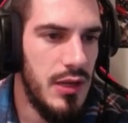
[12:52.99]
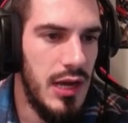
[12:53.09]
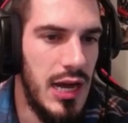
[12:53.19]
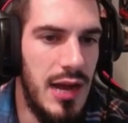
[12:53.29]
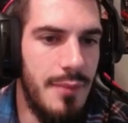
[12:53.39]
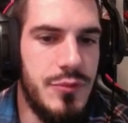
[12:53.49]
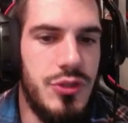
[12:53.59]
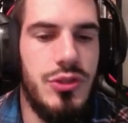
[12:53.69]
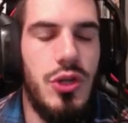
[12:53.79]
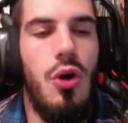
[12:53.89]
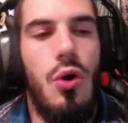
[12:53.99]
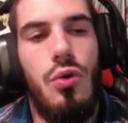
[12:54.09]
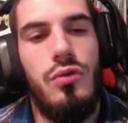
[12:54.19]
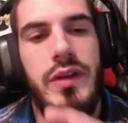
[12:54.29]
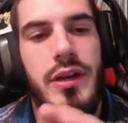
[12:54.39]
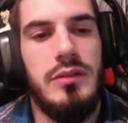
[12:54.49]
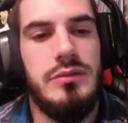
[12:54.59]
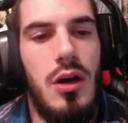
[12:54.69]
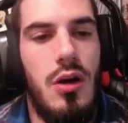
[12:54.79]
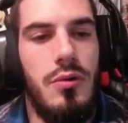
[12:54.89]
So it's only going to
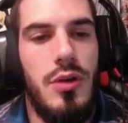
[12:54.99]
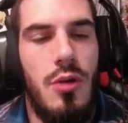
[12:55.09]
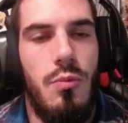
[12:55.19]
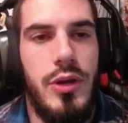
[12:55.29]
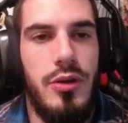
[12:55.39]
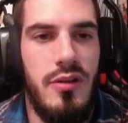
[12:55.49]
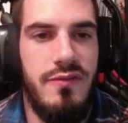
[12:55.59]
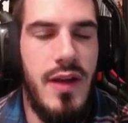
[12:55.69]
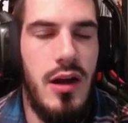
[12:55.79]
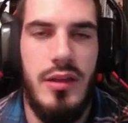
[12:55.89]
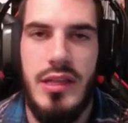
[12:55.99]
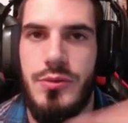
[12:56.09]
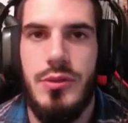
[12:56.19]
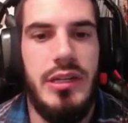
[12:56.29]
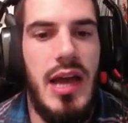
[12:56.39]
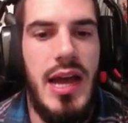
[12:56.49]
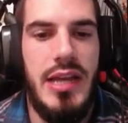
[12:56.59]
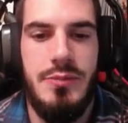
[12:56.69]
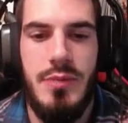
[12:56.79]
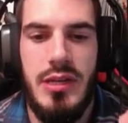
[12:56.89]
load when you're in Feral. That's really
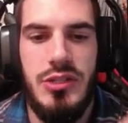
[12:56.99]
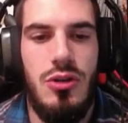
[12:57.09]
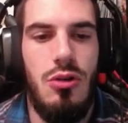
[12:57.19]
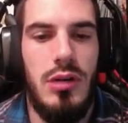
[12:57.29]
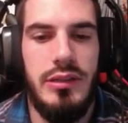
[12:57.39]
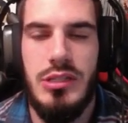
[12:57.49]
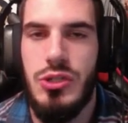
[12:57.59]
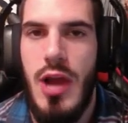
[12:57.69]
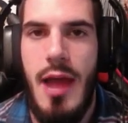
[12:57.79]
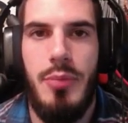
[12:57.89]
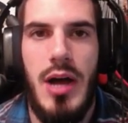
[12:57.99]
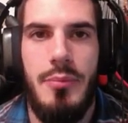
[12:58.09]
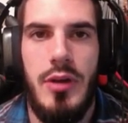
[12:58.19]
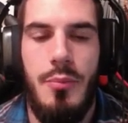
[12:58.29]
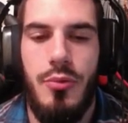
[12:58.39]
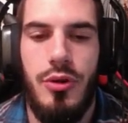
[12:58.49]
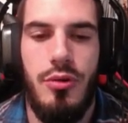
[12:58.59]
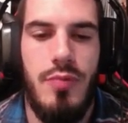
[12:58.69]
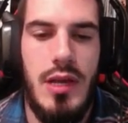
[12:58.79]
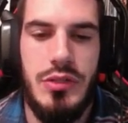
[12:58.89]
nice because you don't want this crap popping up when you're
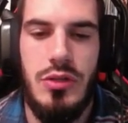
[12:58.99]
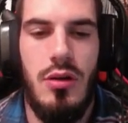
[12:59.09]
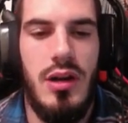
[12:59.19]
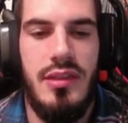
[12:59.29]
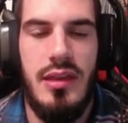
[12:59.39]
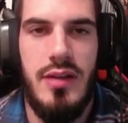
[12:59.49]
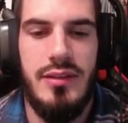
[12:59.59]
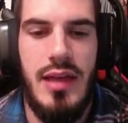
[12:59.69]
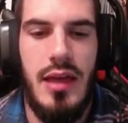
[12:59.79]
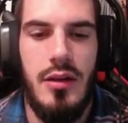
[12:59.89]
in Resto or anything like that.